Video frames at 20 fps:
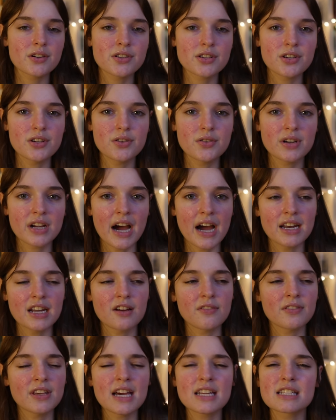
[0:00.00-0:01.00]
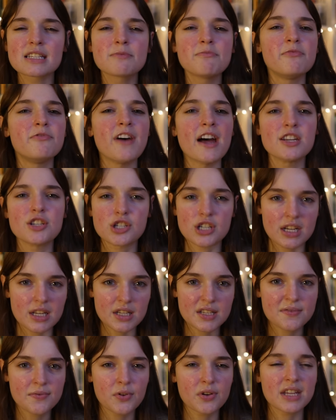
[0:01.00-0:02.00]
to kind of get some
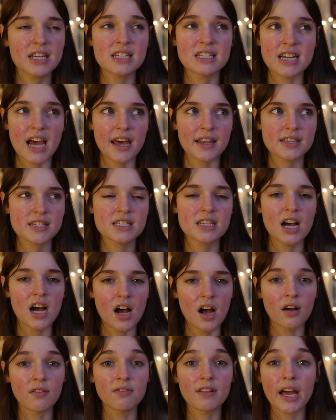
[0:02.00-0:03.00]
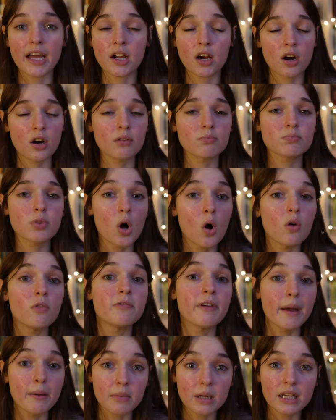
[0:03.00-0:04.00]
vengeance for the deaths of, like, her whole
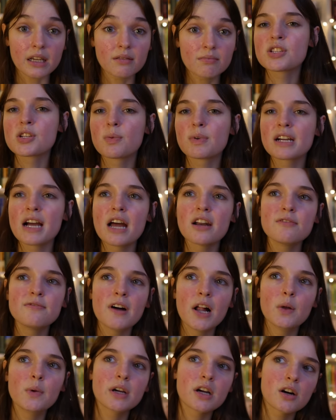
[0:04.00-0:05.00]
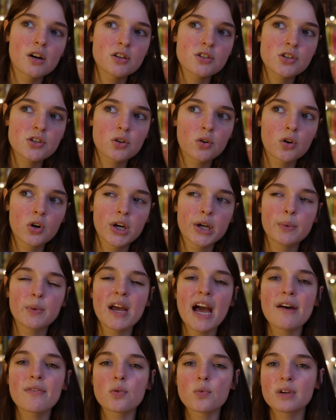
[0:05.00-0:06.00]
family. So we're kind of following her story. We
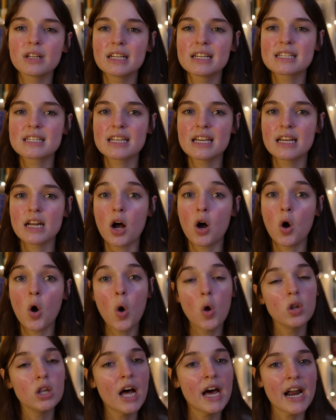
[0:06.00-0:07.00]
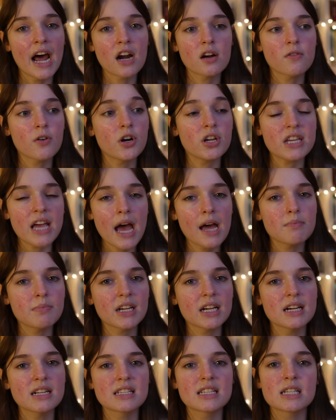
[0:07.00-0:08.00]
haven't really seen a whole lot out of her yet
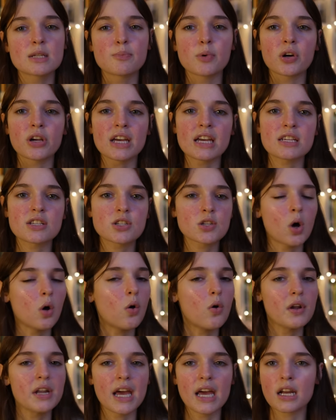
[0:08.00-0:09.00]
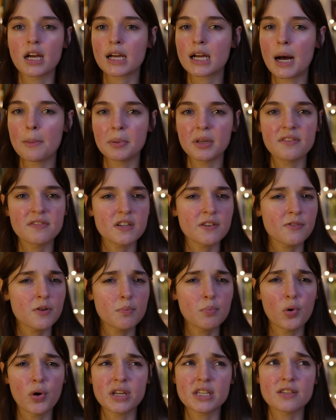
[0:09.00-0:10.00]
because this book is told in a couple of
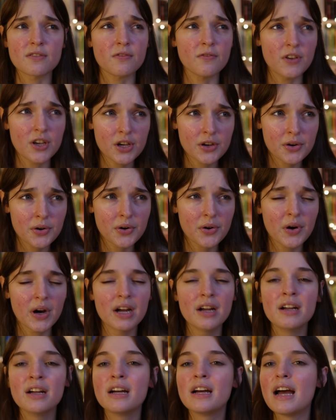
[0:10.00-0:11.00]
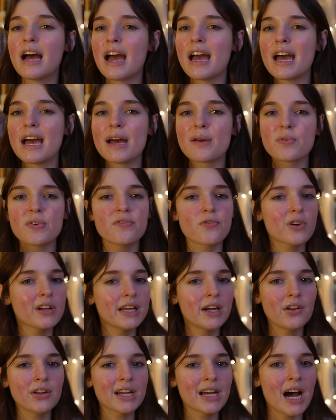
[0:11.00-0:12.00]
different points of view, and we've
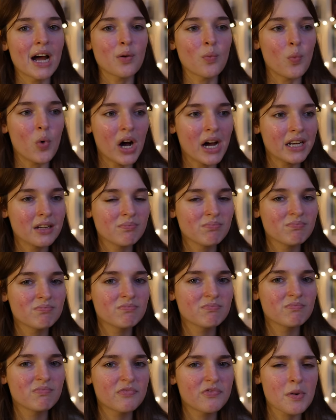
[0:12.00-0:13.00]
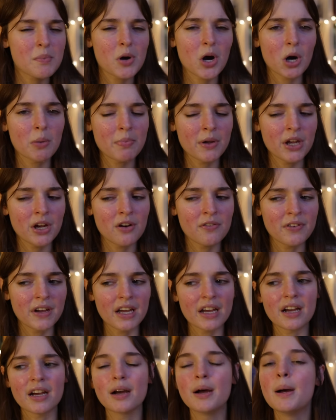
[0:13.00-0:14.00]
really only gotten one from her
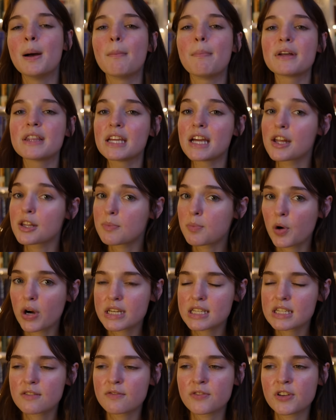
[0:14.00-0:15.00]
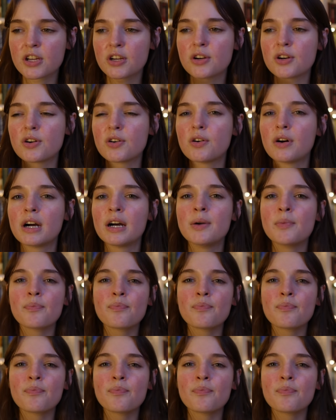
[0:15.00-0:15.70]
POV. But the other points of view,